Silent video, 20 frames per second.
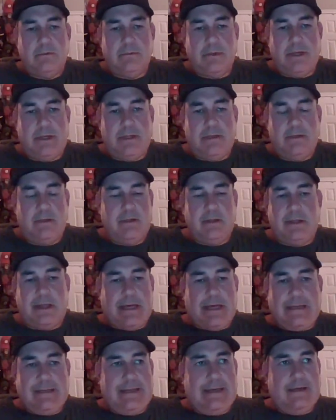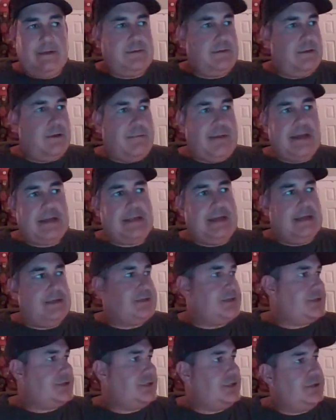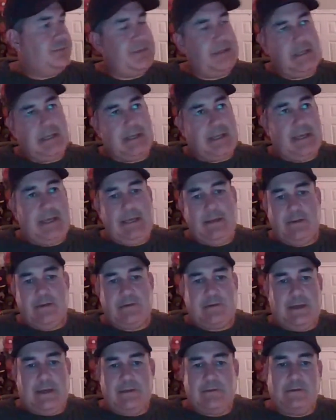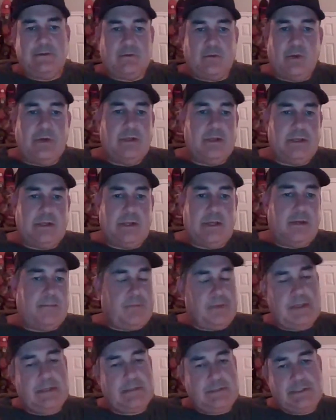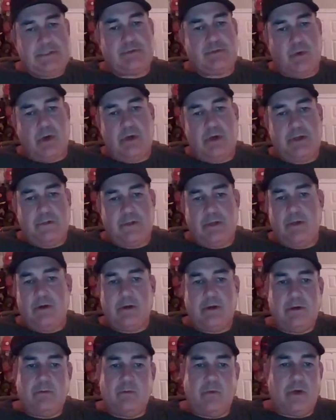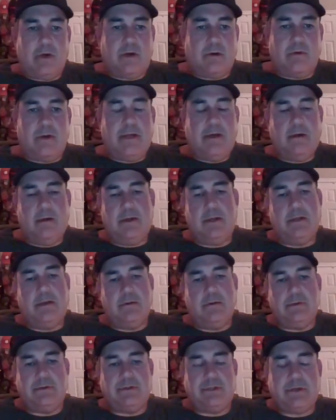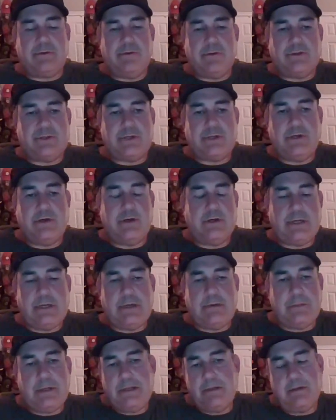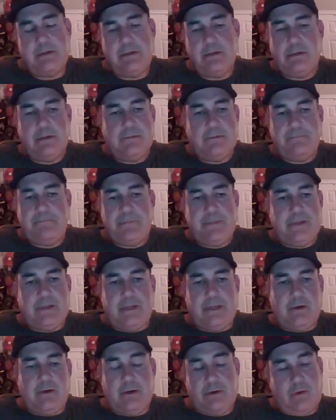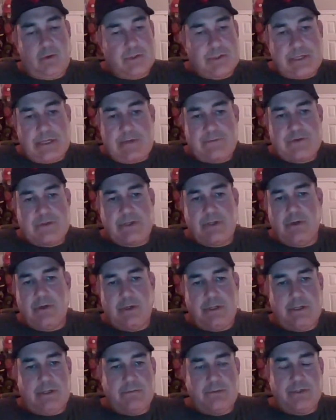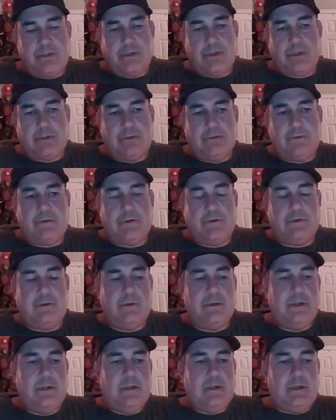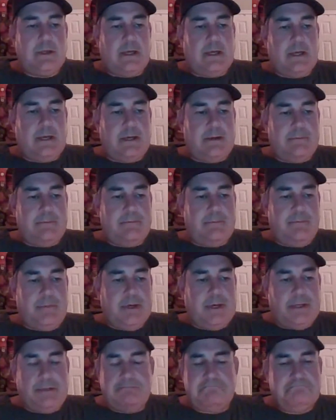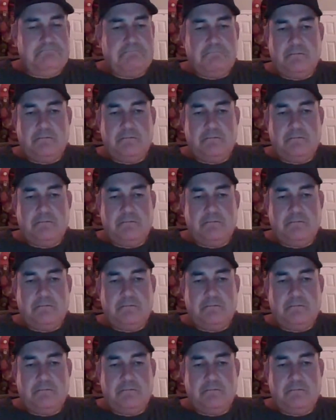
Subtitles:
But I doubt a bad guy's just going to be like, hey, this house is well lit up. Let's just walk in the yard and walk around, you know, and check for security. I mean, you know, and of course I have security. I'm sure y'all do too. But